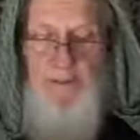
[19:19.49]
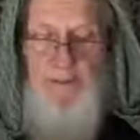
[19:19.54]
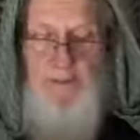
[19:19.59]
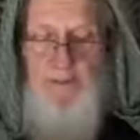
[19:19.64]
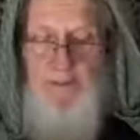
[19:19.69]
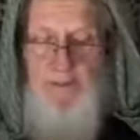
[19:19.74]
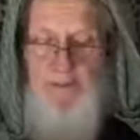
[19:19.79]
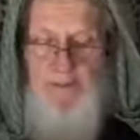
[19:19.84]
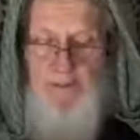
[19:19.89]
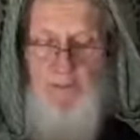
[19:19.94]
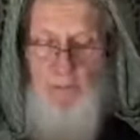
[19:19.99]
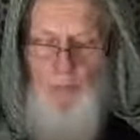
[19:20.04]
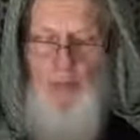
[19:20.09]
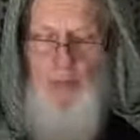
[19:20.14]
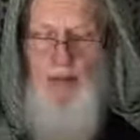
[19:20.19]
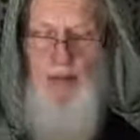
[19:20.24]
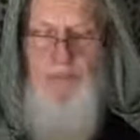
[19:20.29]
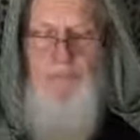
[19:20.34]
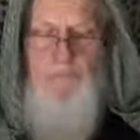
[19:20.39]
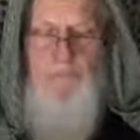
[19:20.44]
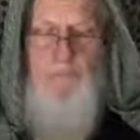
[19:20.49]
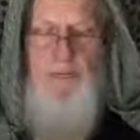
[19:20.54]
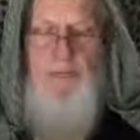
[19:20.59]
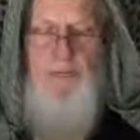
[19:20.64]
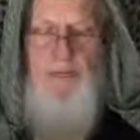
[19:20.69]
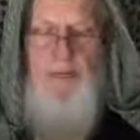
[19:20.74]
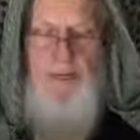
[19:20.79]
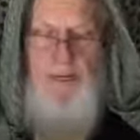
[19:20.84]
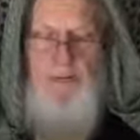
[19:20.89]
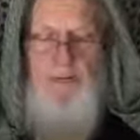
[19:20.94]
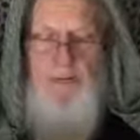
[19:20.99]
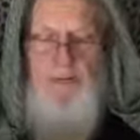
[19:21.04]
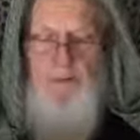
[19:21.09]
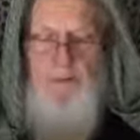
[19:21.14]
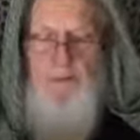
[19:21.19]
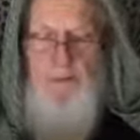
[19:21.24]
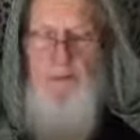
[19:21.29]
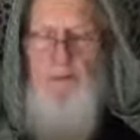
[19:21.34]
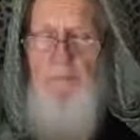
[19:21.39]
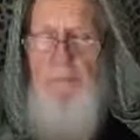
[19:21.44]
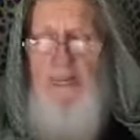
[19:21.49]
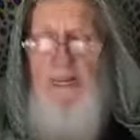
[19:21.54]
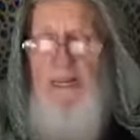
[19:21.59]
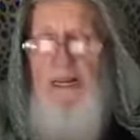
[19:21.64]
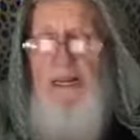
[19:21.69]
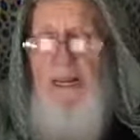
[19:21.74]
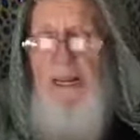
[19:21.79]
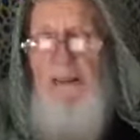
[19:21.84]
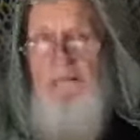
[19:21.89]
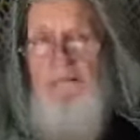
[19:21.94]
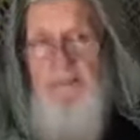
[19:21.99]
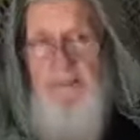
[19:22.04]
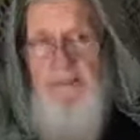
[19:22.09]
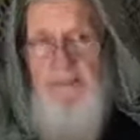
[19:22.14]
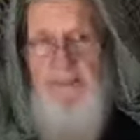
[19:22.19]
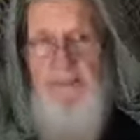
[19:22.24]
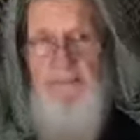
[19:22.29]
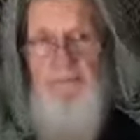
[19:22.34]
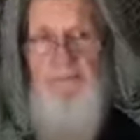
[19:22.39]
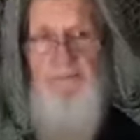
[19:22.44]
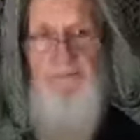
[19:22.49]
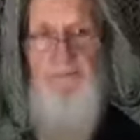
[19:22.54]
his wife or being envious of